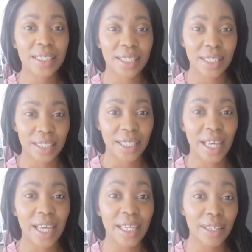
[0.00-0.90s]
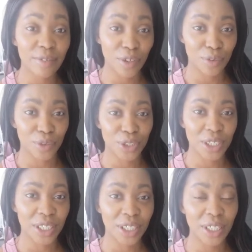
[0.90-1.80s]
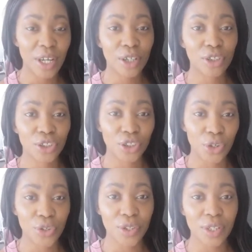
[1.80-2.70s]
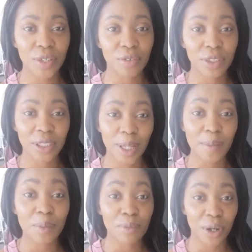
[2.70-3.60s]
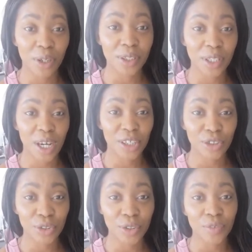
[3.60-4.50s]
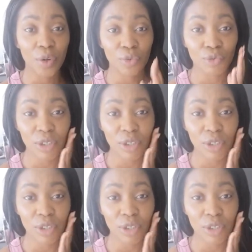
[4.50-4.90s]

skincare evening routine to show you the different steps and products that I use for a